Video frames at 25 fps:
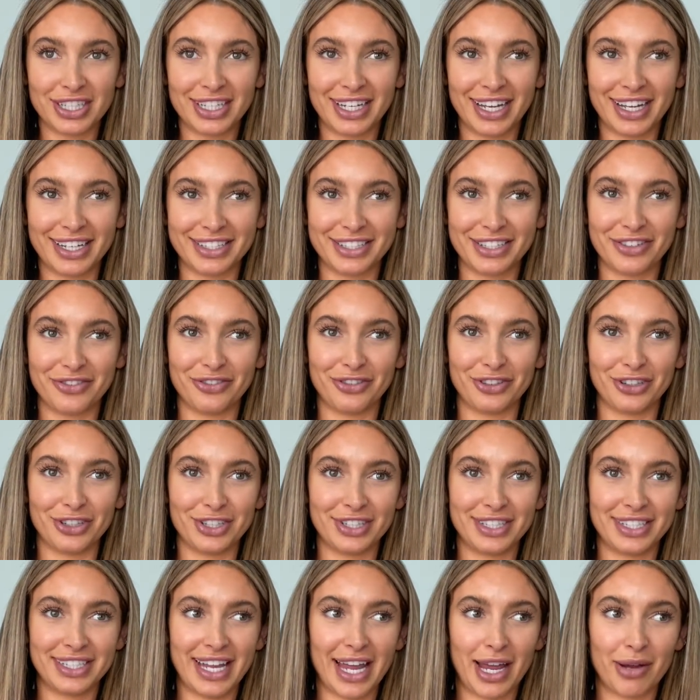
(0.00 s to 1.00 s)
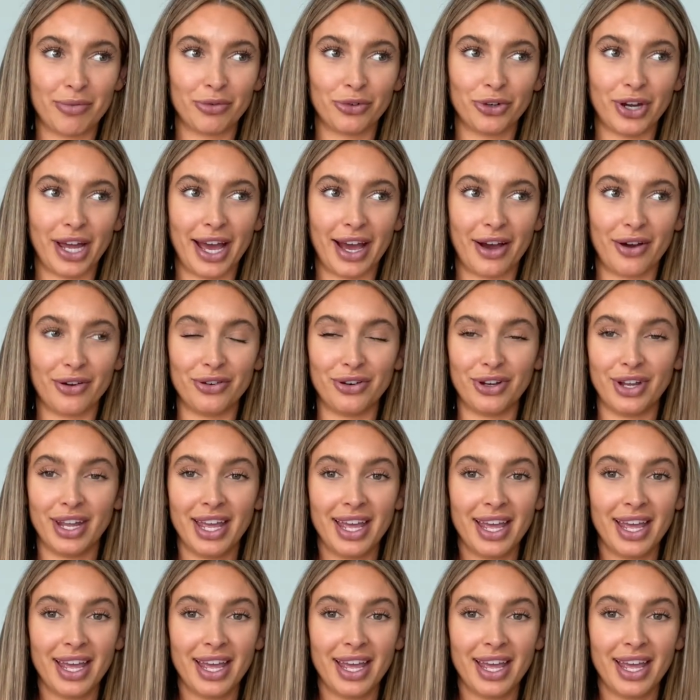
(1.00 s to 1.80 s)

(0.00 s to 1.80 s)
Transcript: because the first time around